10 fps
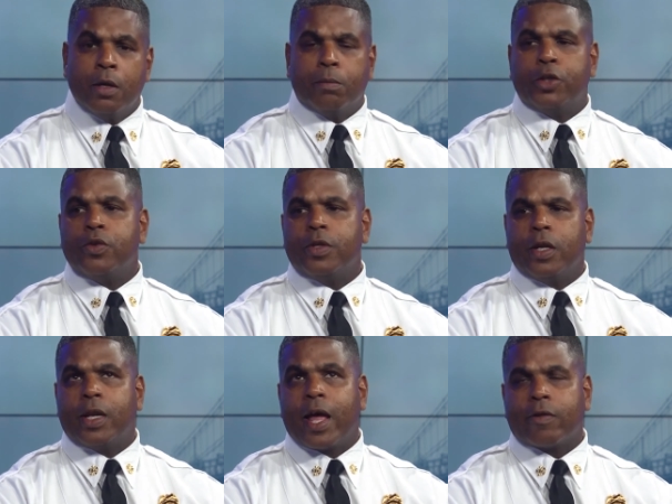But you,
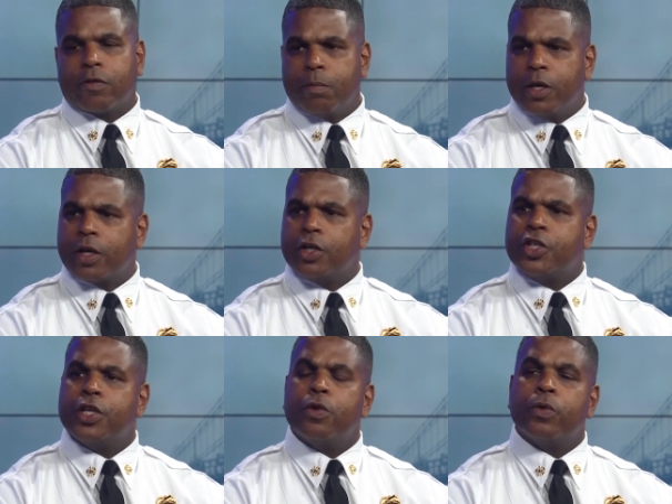it has to be a
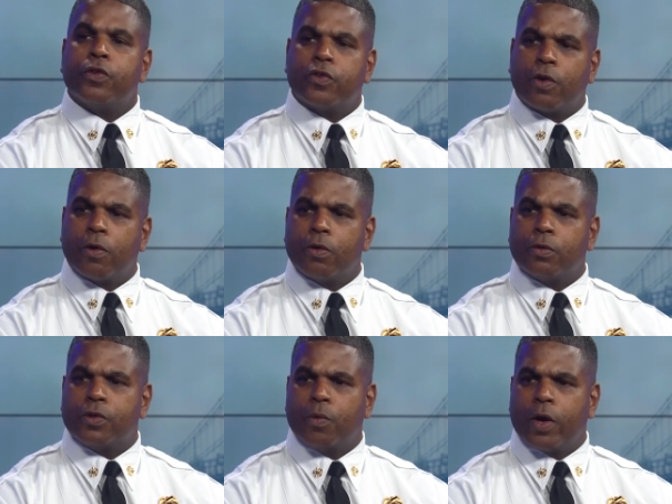continuous
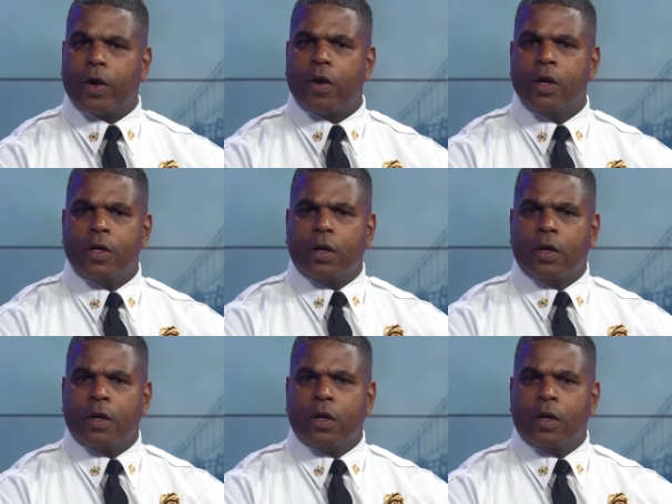circle to where